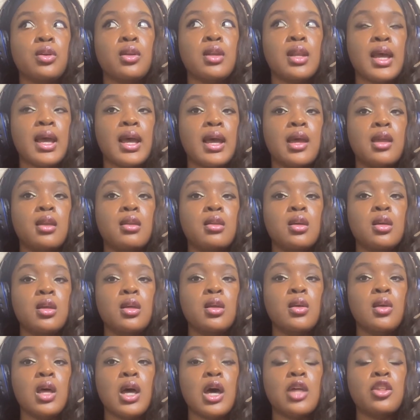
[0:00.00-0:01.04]
not,
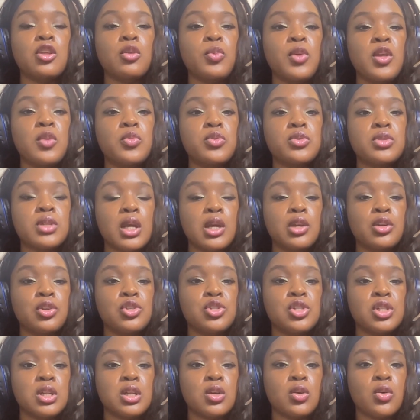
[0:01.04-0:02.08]
other people's energy